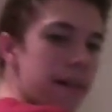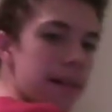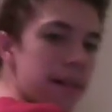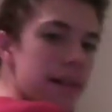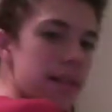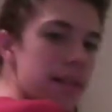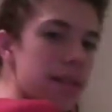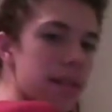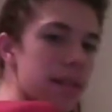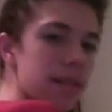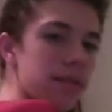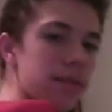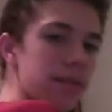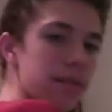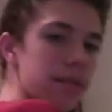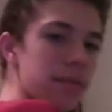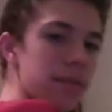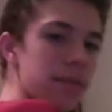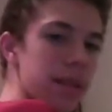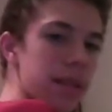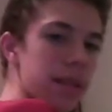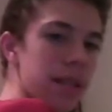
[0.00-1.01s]
Let's see, from
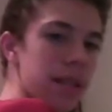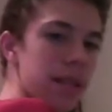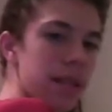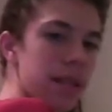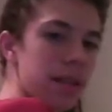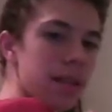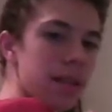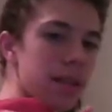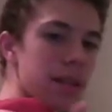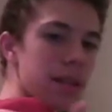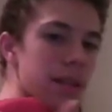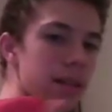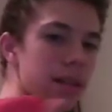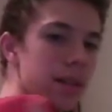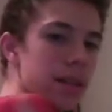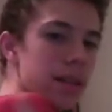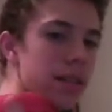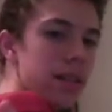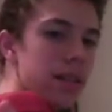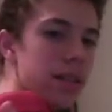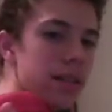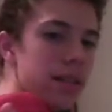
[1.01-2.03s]
here
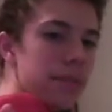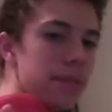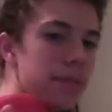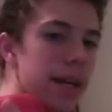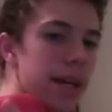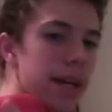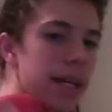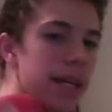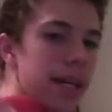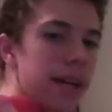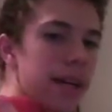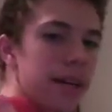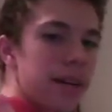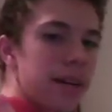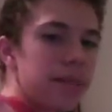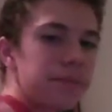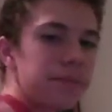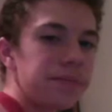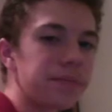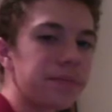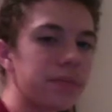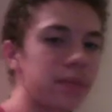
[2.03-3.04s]
to back here.
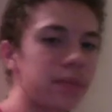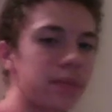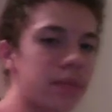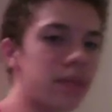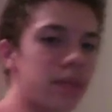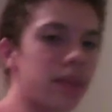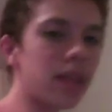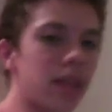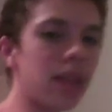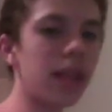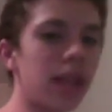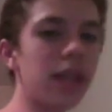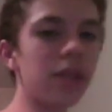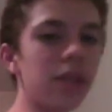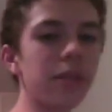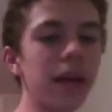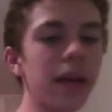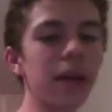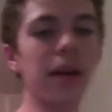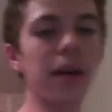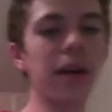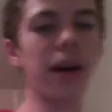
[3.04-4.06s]
It'll
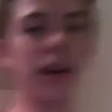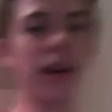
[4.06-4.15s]
make my